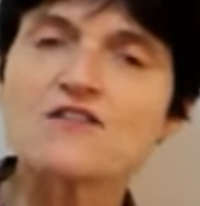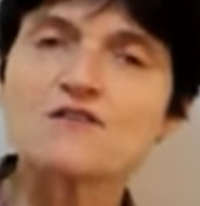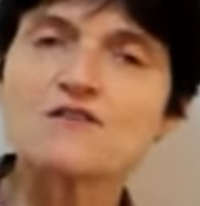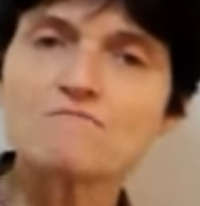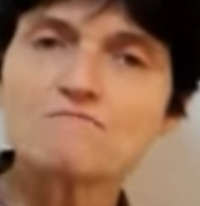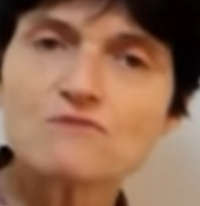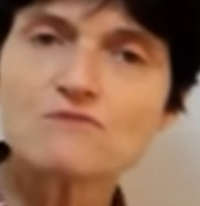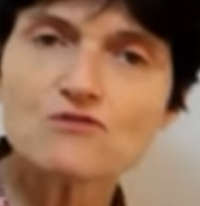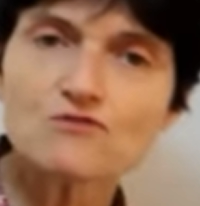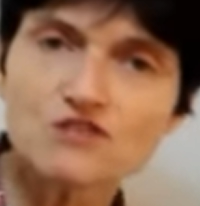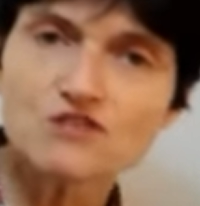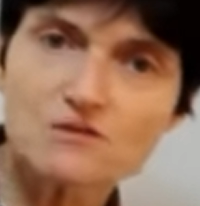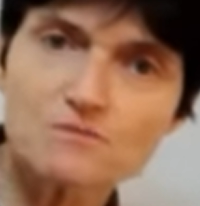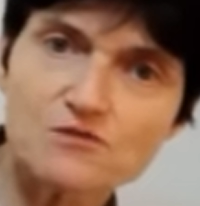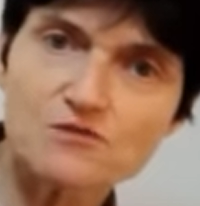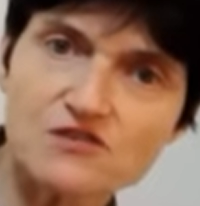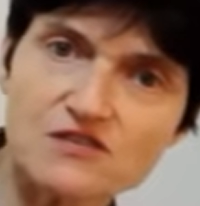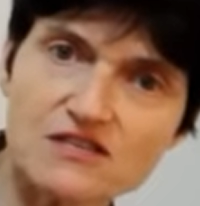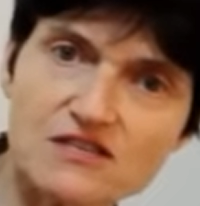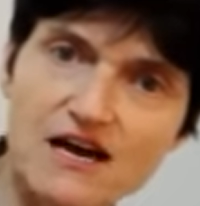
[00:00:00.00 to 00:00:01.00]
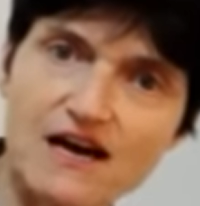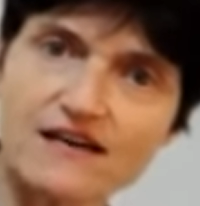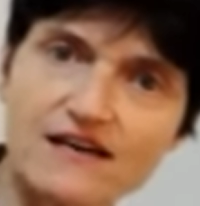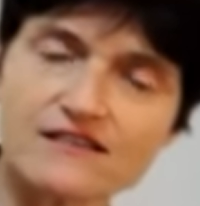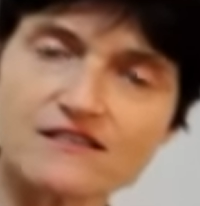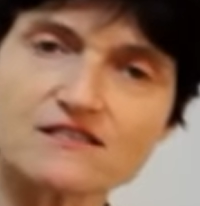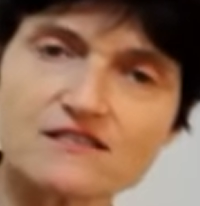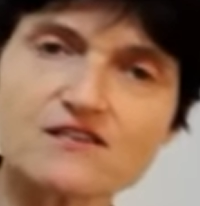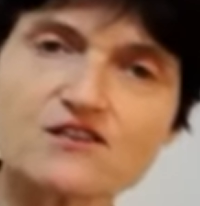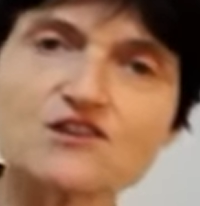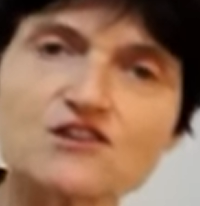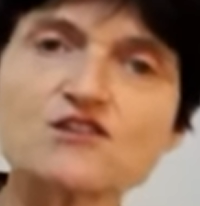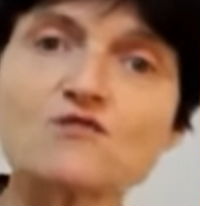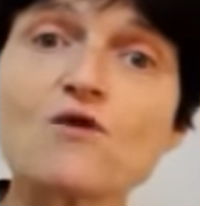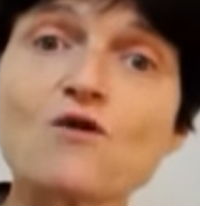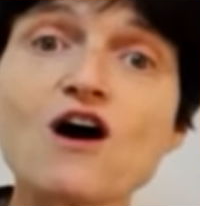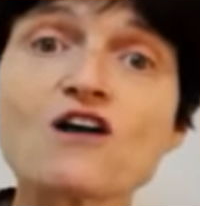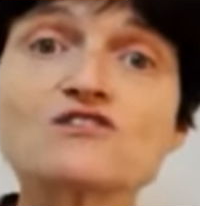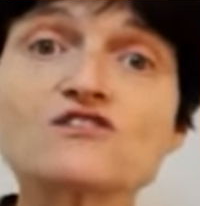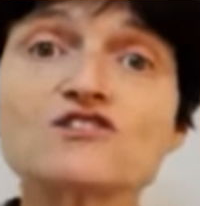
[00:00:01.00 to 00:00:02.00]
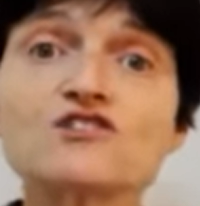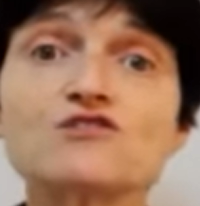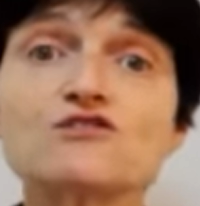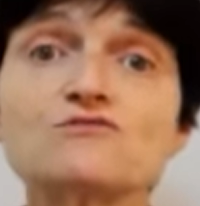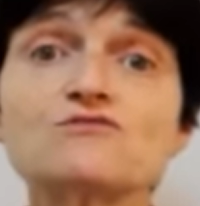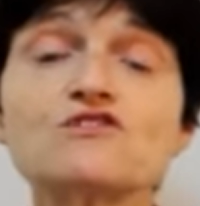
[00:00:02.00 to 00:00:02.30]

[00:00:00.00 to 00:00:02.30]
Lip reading: The mutable signs are going to ask